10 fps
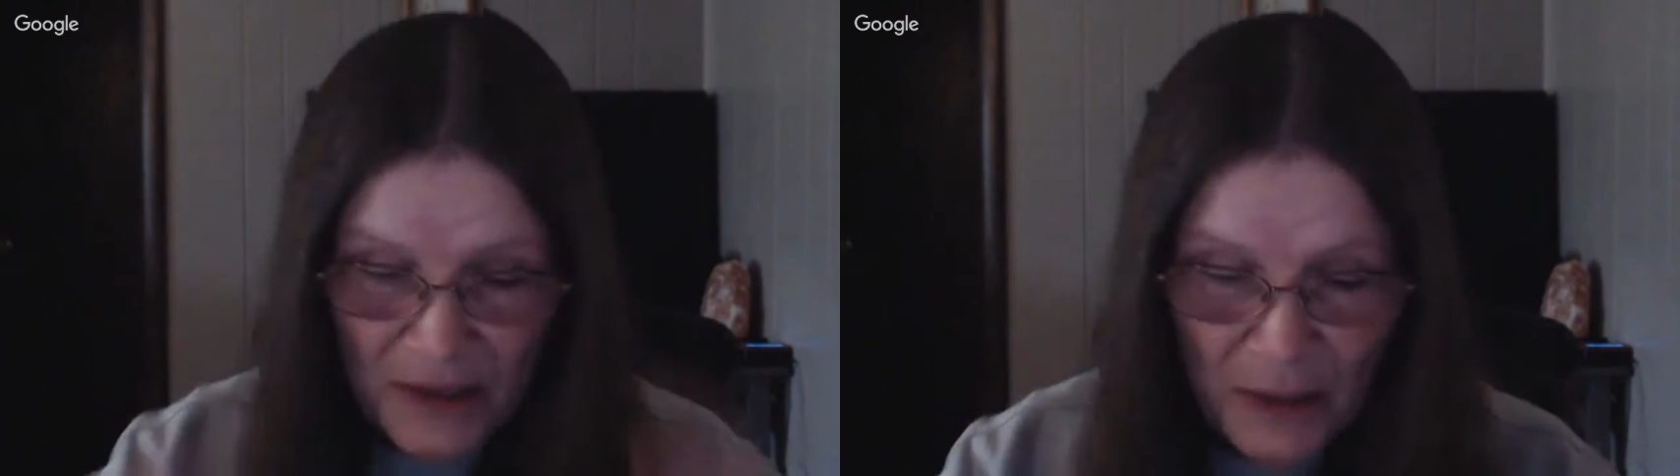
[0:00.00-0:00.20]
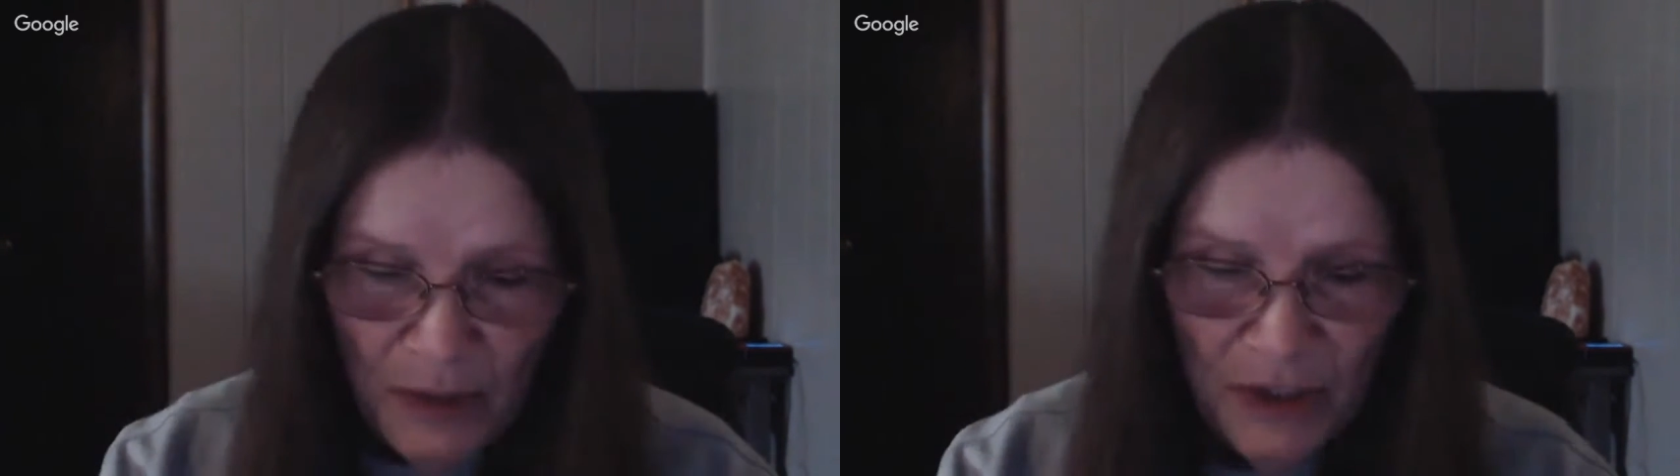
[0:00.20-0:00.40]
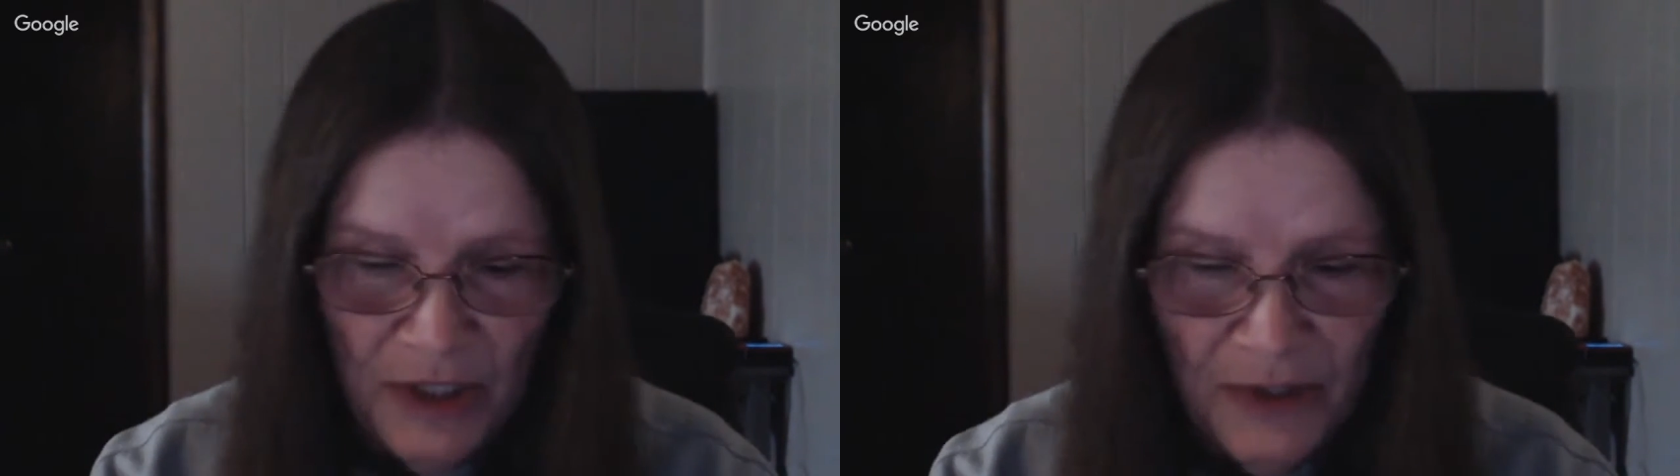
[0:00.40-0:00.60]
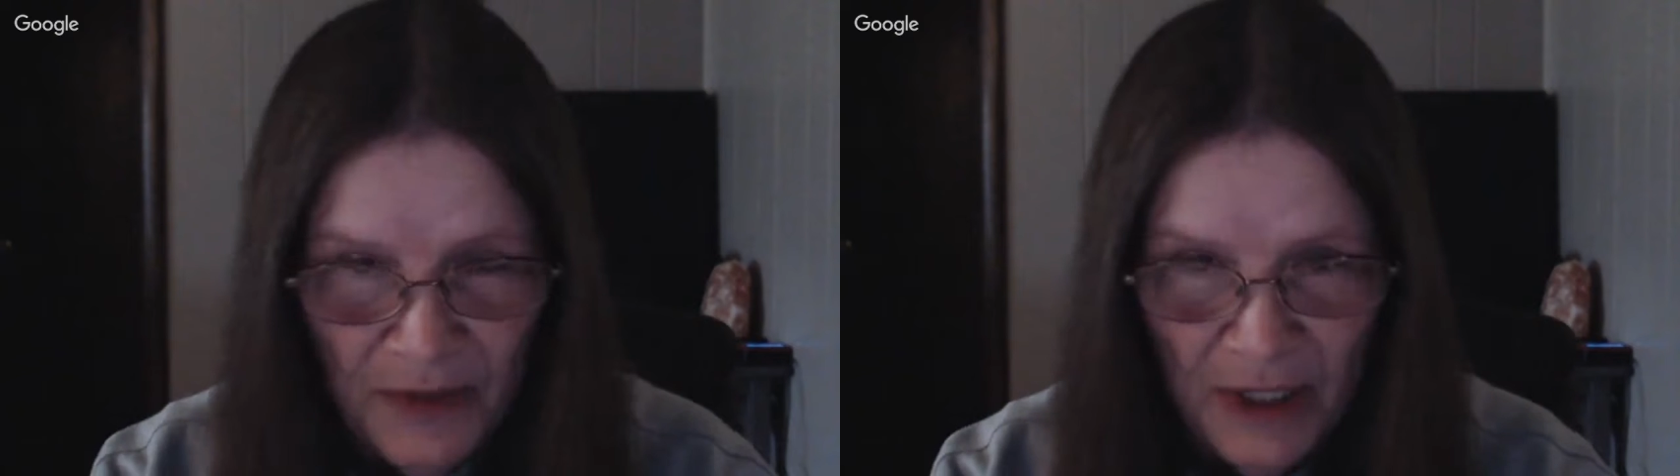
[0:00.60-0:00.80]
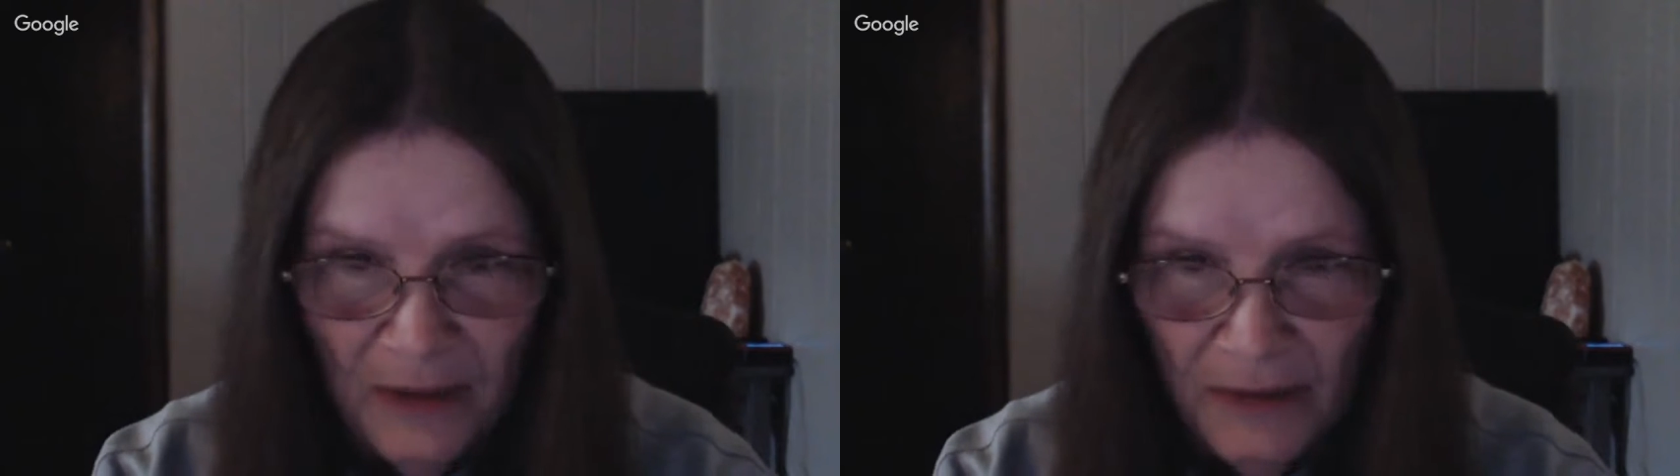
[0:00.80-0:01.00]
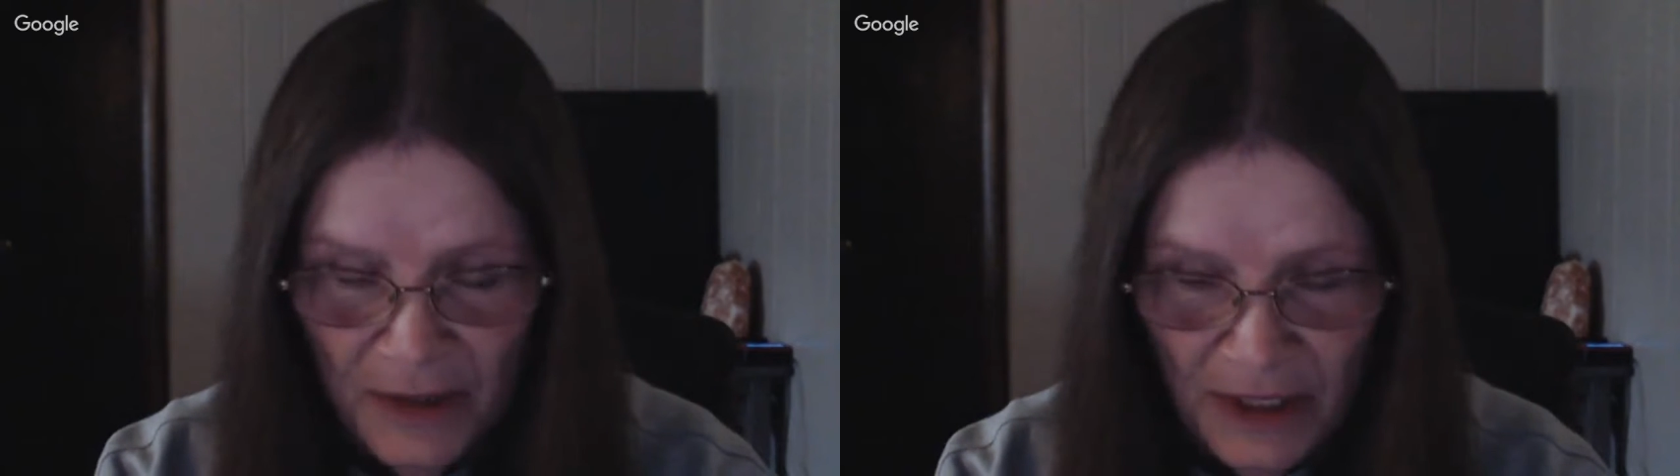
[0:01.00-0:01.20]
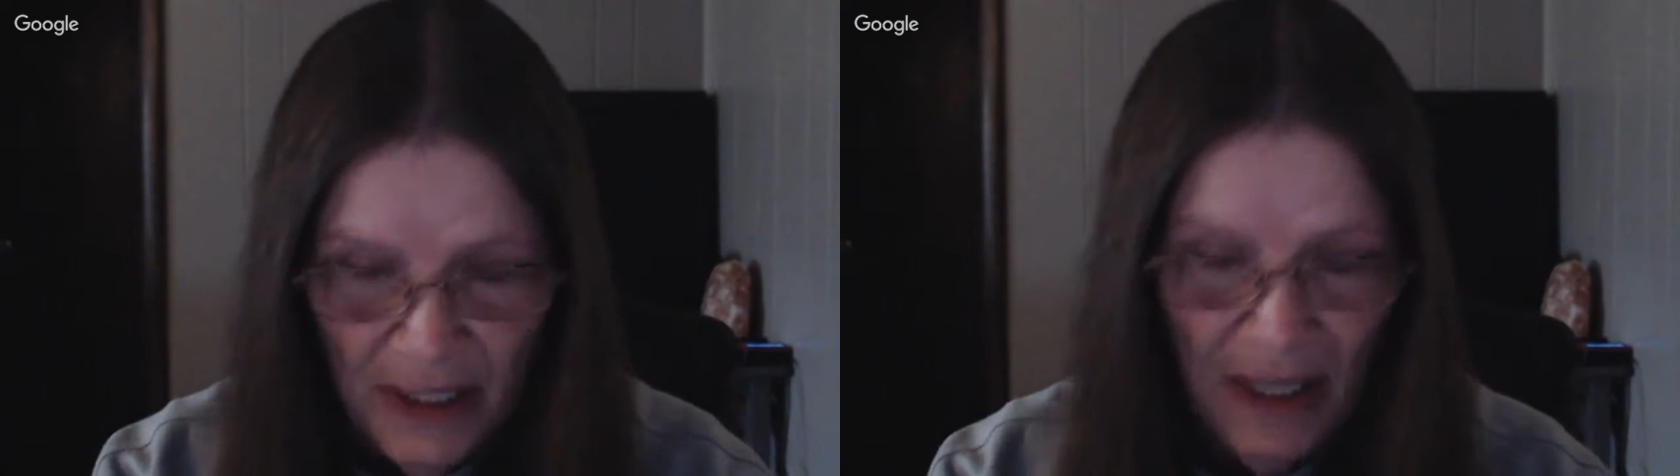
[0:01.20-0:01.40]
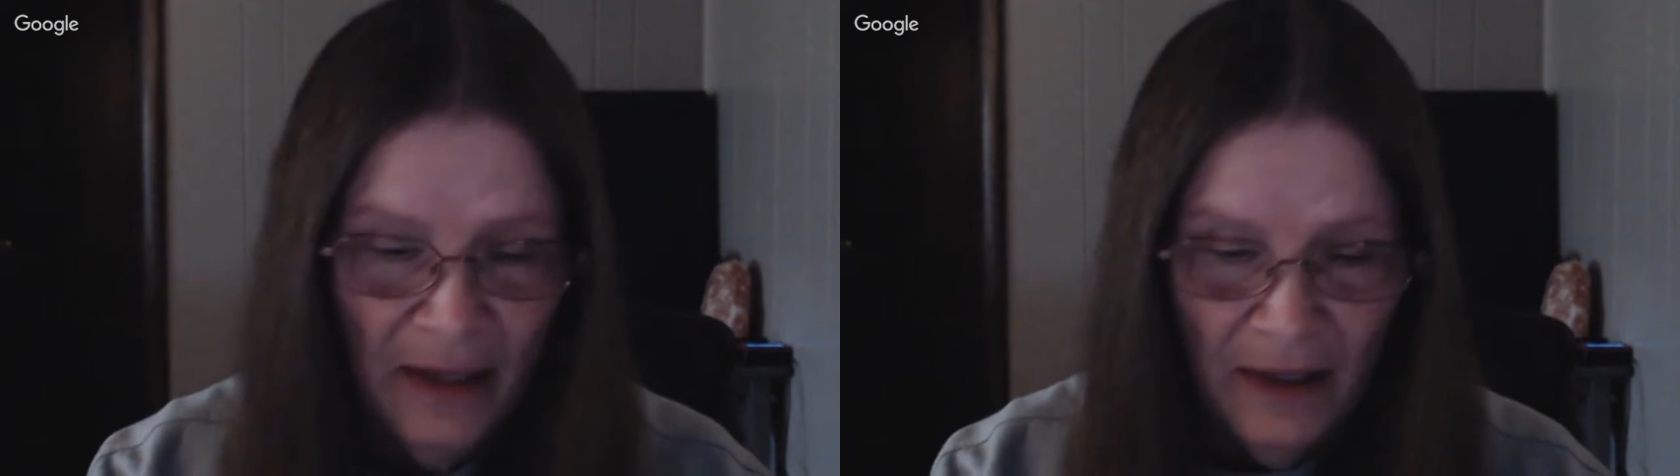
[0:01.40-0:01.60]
so much stuff to cover today.